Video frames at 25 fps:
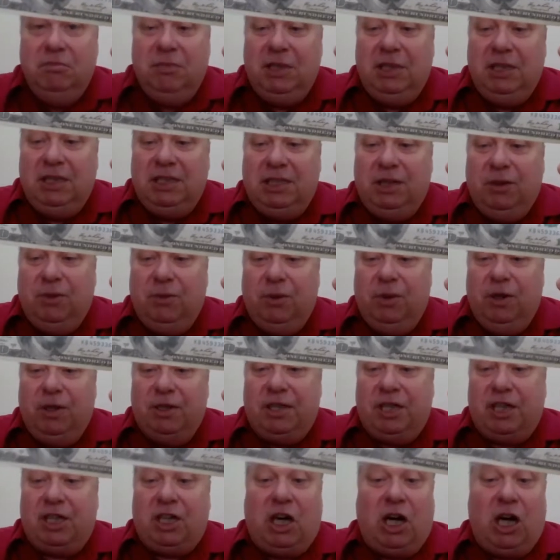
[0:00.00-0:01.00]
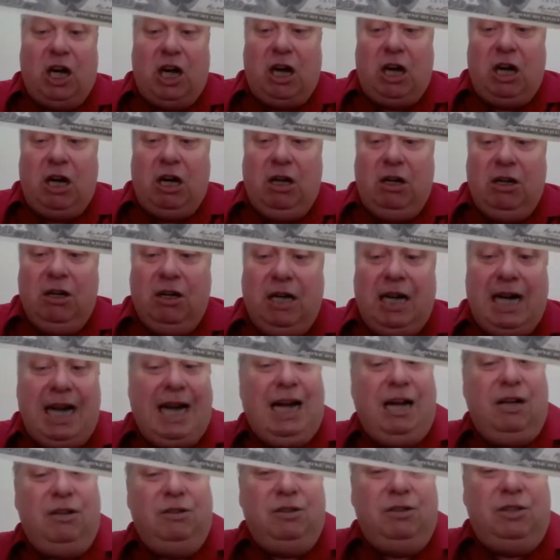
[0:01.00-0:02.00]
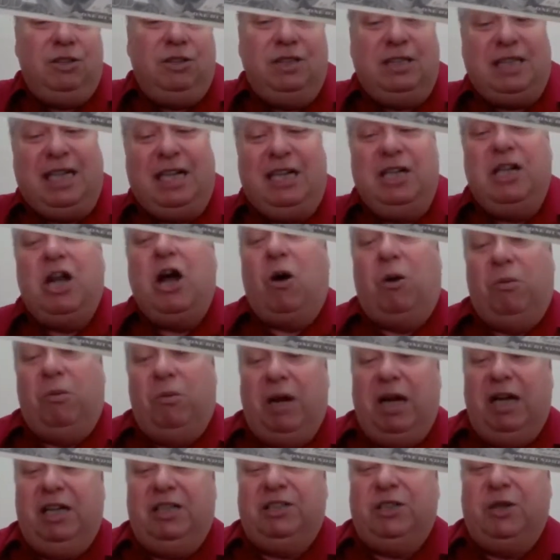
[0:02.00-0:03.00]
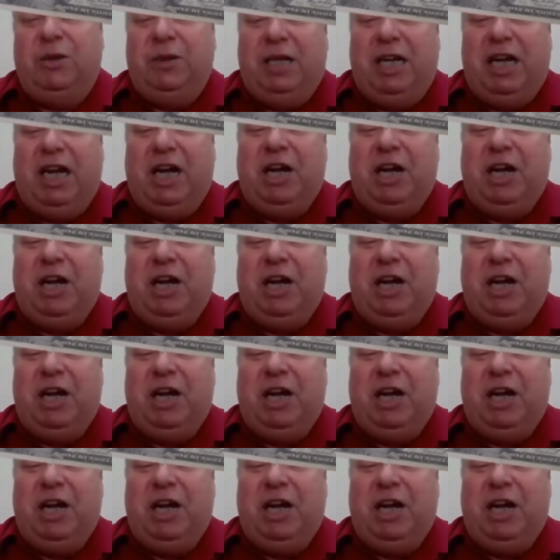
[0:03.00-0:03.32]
Is it worth a car, a house? You'd say, no, it's only